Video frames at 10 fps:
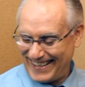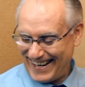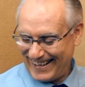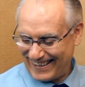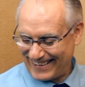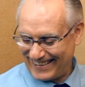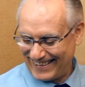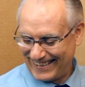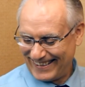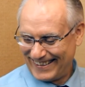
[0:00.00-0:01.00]
That one
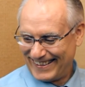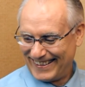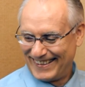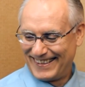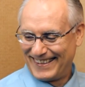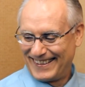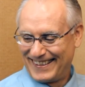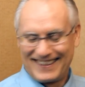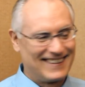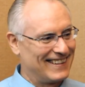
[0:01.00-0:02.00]
is
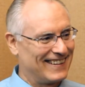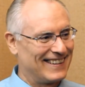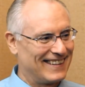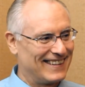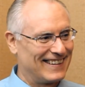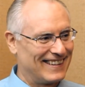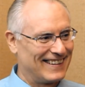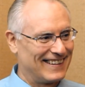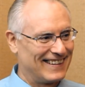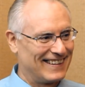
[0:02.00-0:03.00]
in the Magnus
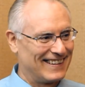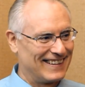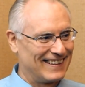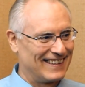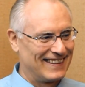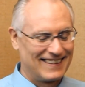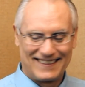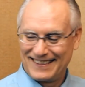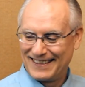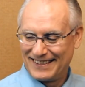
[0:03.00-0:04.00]
Museum up in
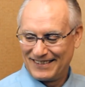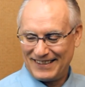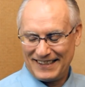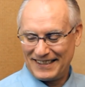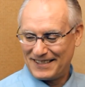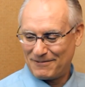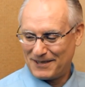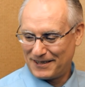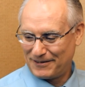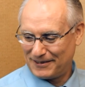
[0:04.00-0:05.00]
Berkeley. Wow, that's
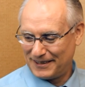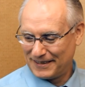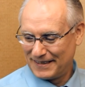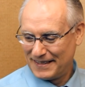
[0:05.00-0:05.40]
wonderful.